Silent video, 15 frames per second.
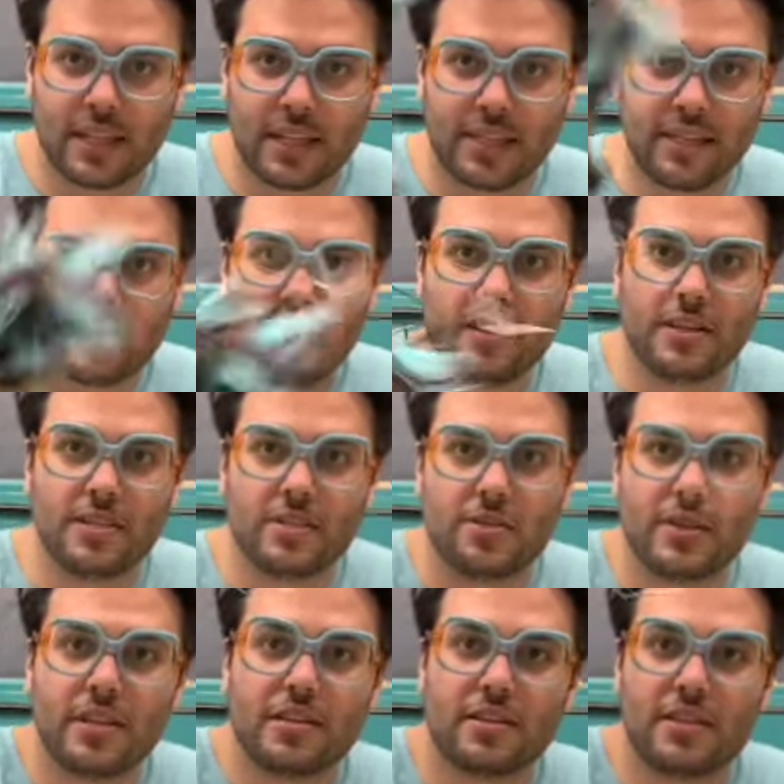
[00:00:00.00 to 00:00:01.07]
he's got his
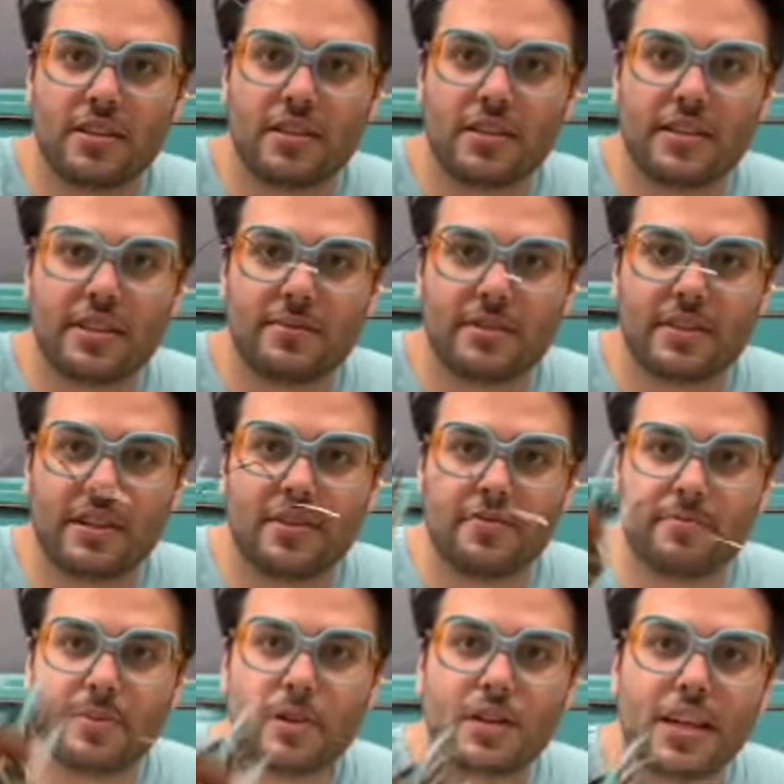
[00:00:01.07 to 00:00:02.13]
quills, all the same stuff.
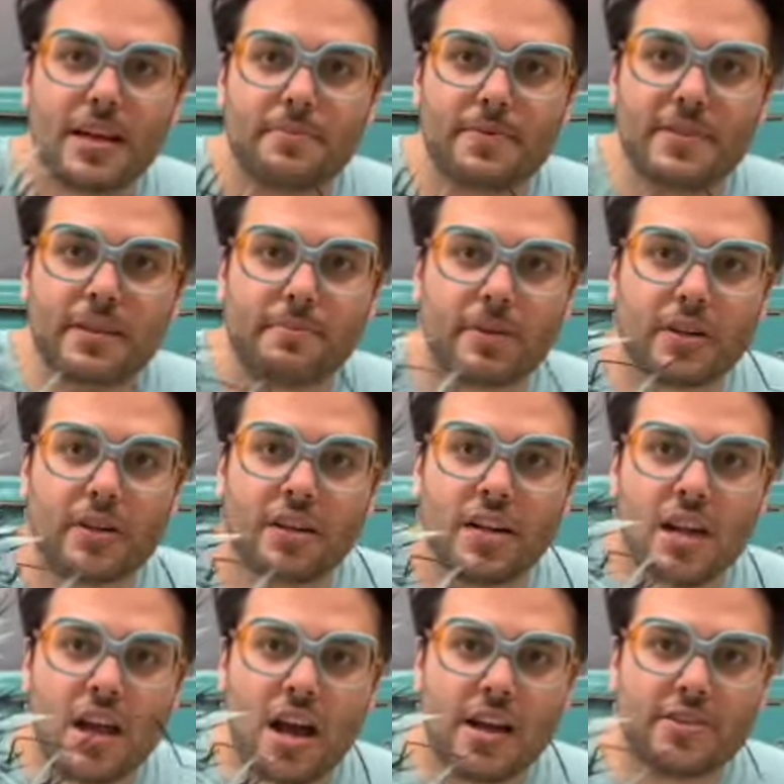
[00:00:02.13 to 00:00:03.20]
Burlap, zipper.
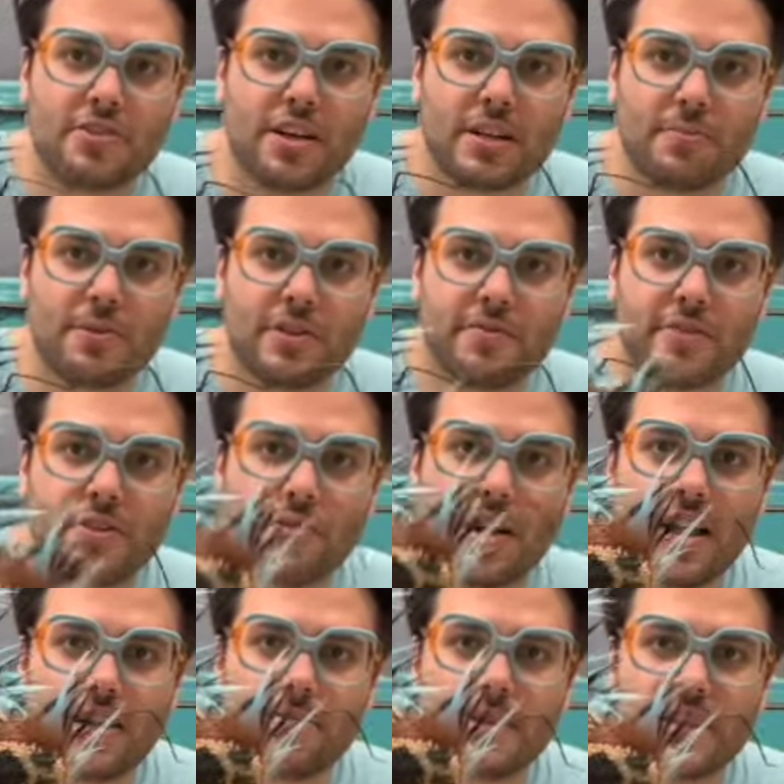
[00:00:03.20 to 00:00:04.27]
I tried to put a few
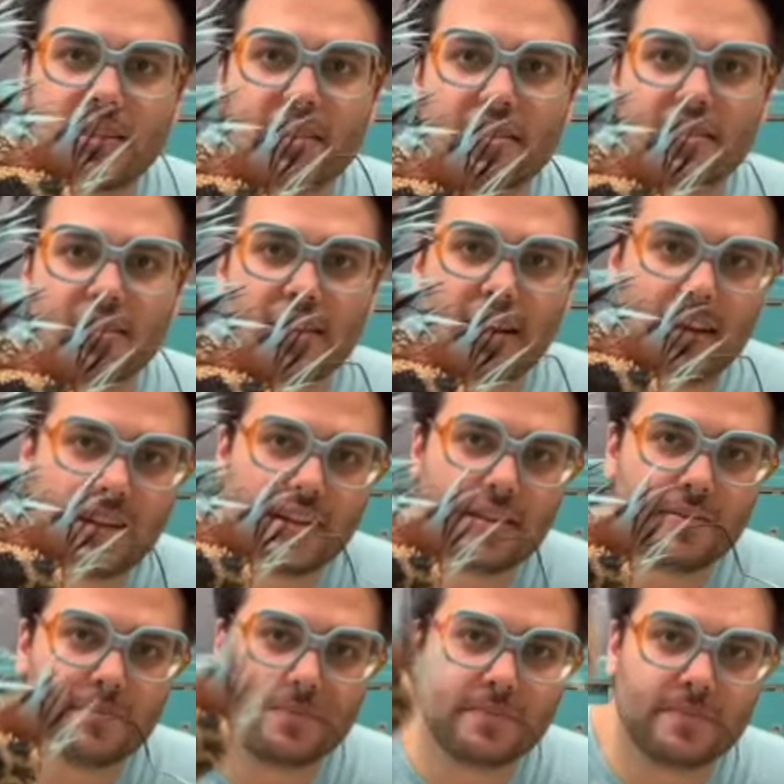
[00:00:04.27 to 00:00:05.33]
elements
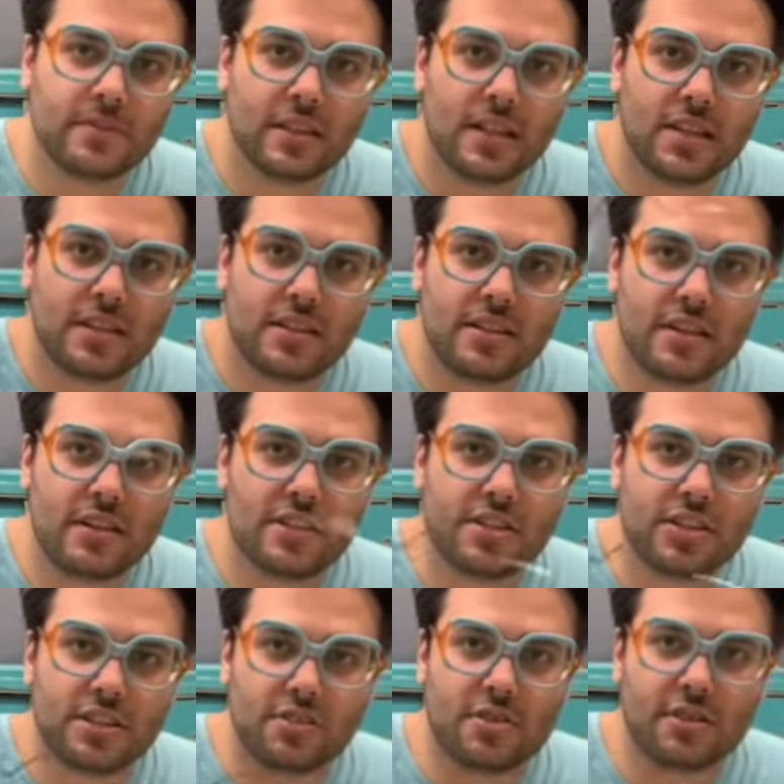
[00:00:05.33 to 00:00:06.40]
to
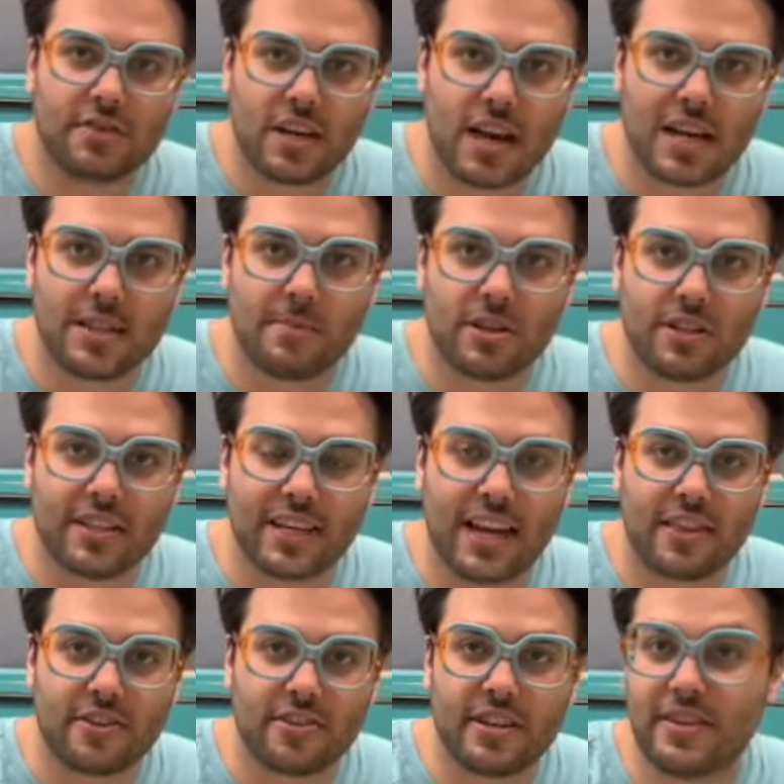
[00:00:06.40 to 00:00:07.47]
just sort of tie them all
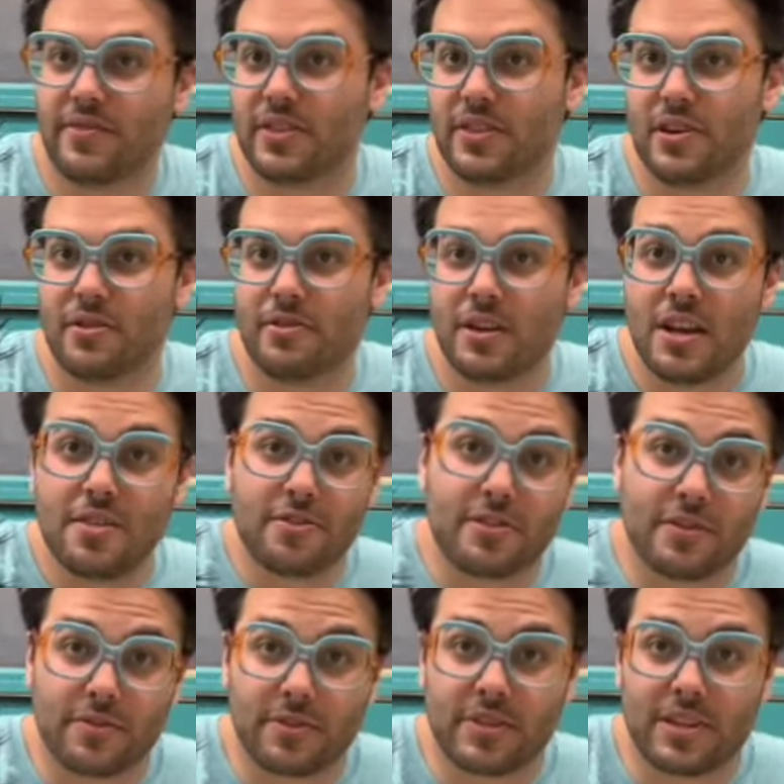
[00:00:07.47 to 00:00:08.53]
together, even though they're
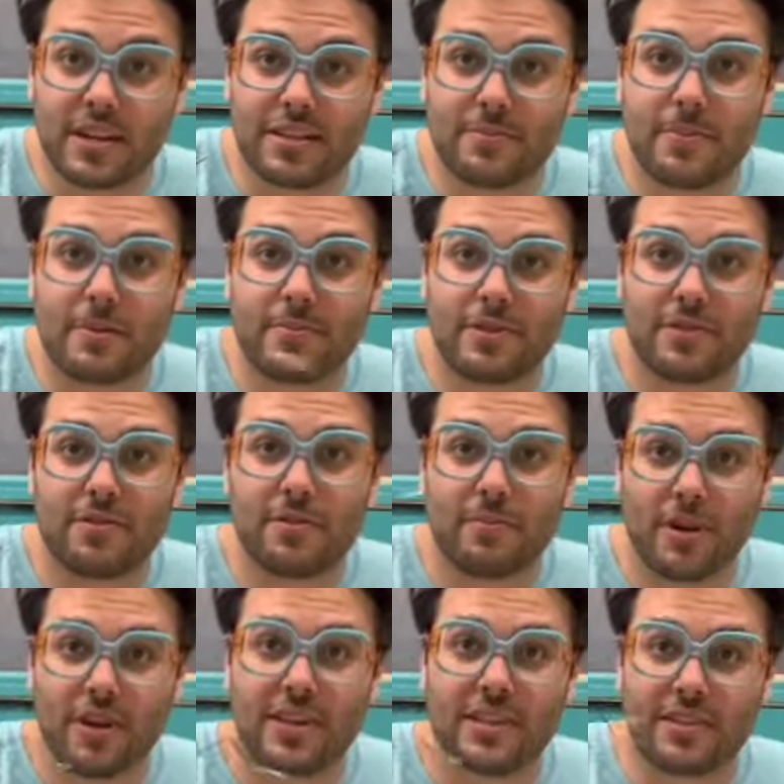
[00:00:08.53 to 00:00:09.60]
different styles of puppets, so the
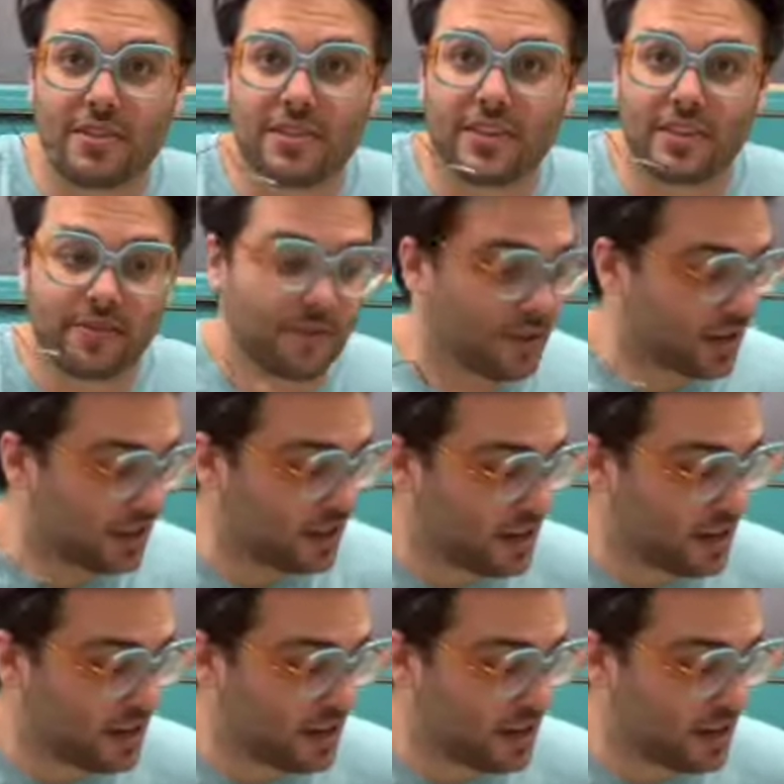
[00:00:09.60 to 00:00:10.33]
bodies look different